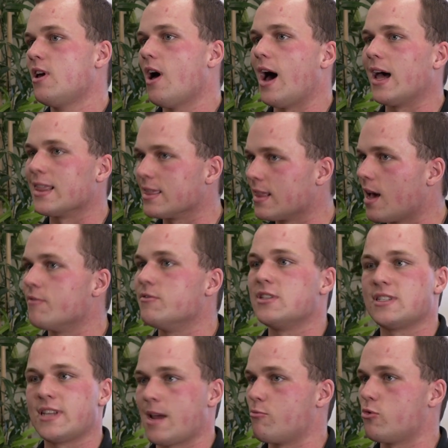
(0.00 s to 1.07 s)
I loved
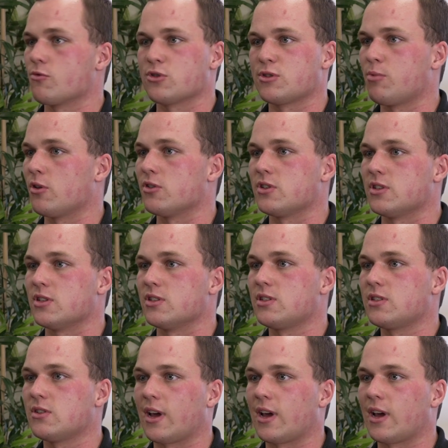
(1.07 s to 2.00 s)
sample responses.